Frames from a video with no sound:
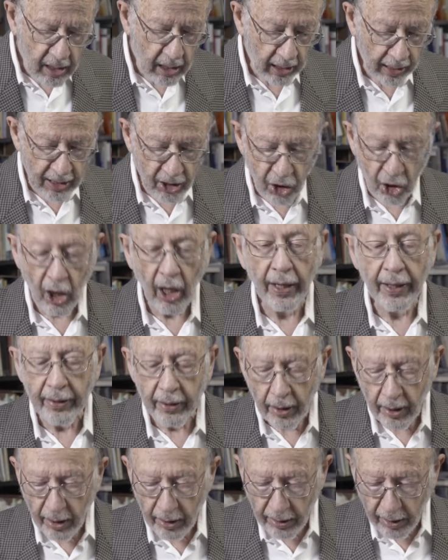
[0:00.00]
like
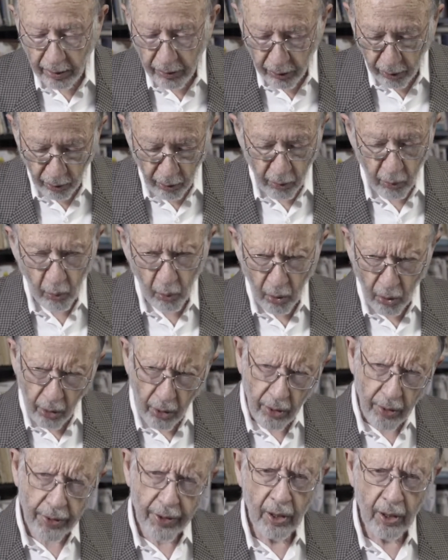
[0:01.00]
China, the Third World,